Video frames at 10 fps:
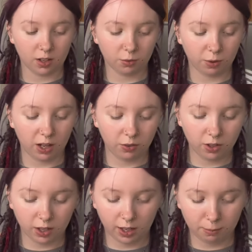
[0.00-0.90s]
well,
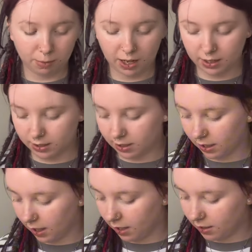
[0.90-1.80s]
it means
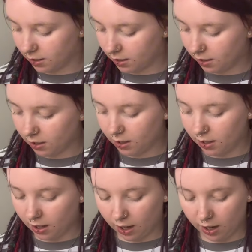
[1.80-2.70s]
that
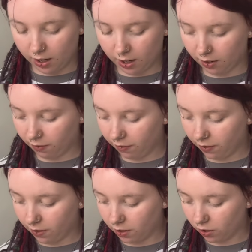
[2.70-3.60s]

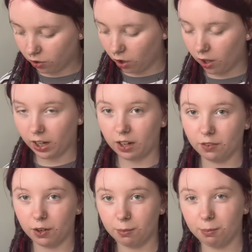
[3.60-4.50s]
I've got
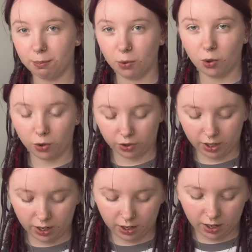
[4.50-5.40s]
even more
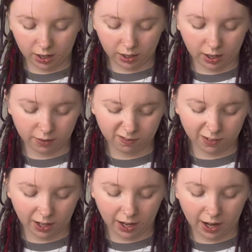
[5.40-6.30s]
than I
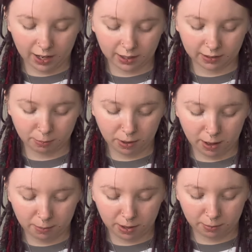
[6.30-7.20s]
like had as a
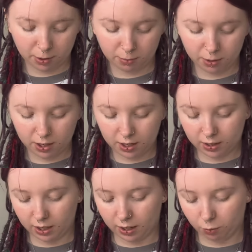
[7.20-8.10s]
bare minimum.
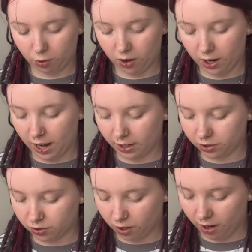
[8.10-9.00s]
These were an
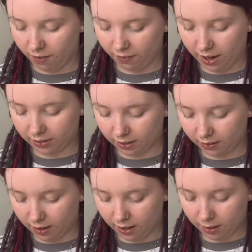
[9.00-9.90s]
extra if I had the
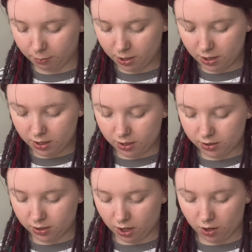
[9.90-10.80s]
time,
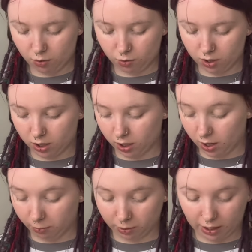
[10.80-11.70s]
so
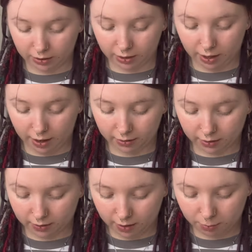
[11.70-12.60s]
I'm glad that I had
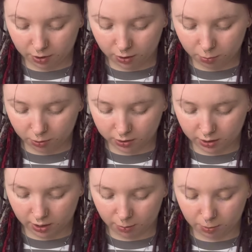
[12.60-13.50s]
the time too, because
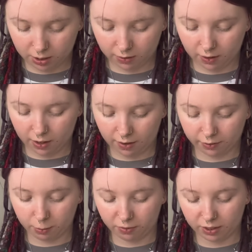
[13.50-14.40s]
it now means that I'll have
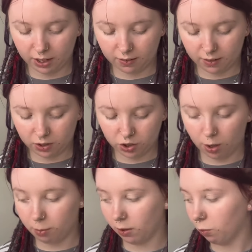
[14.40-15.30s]
some of these in the
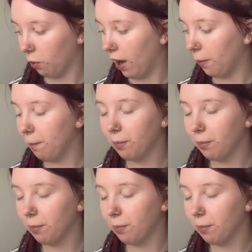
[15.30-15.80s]
shop as well.